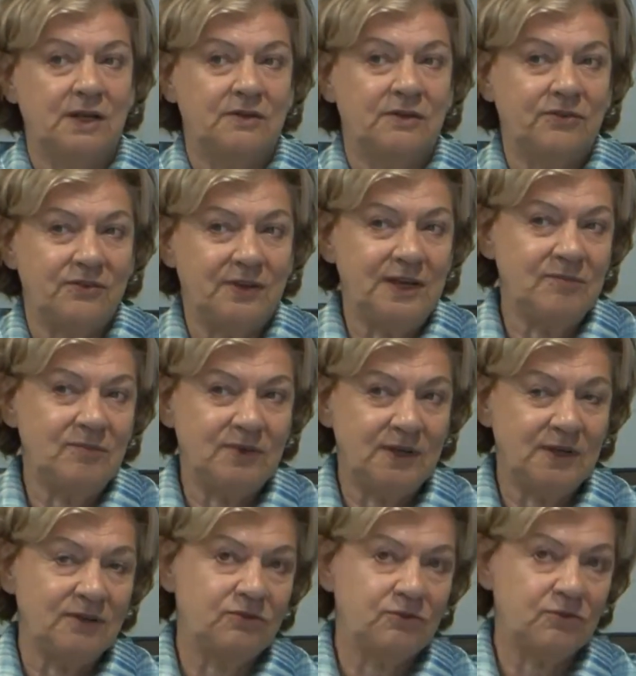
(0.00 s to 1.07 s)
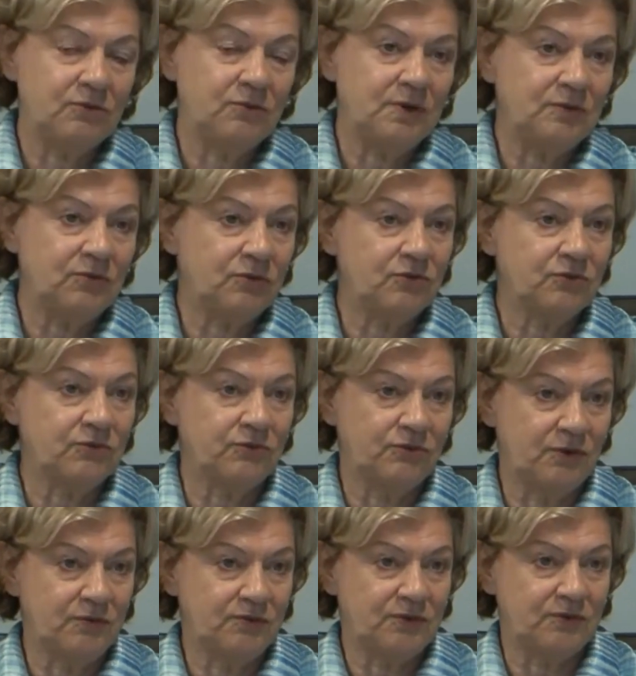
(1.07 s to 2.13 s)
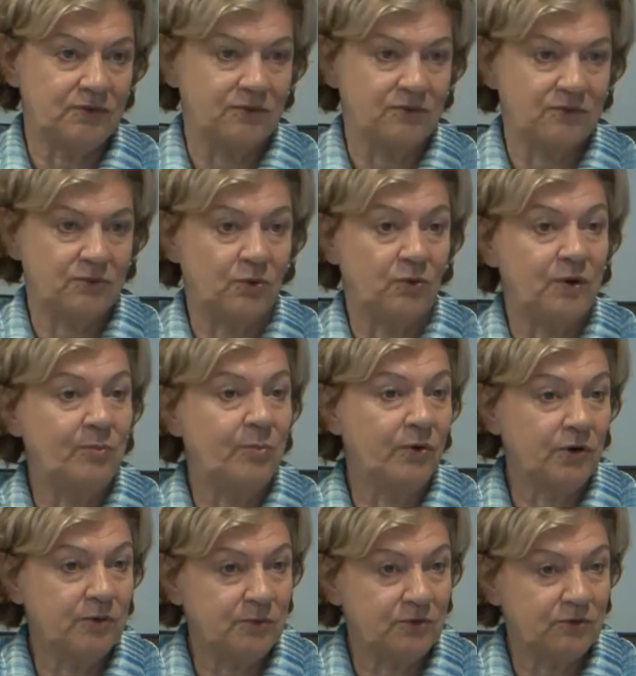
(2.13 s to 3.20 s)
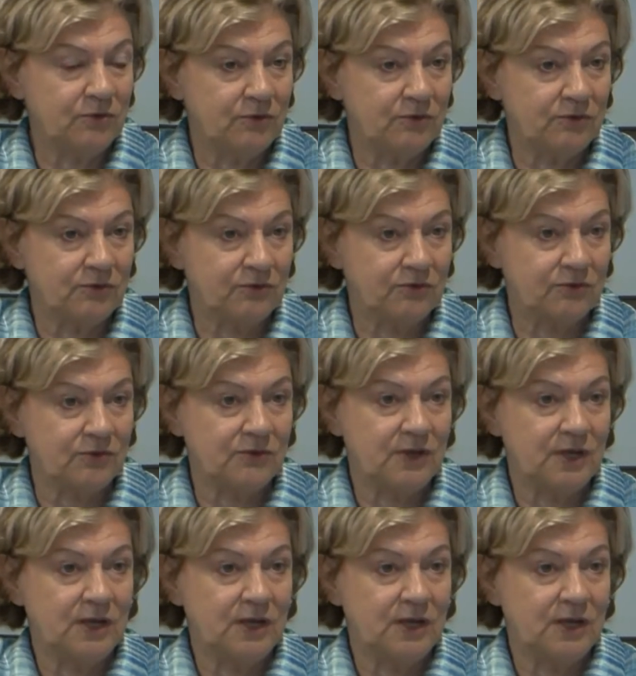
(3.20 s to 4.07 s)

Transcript: The same thing is true in social services or employment services.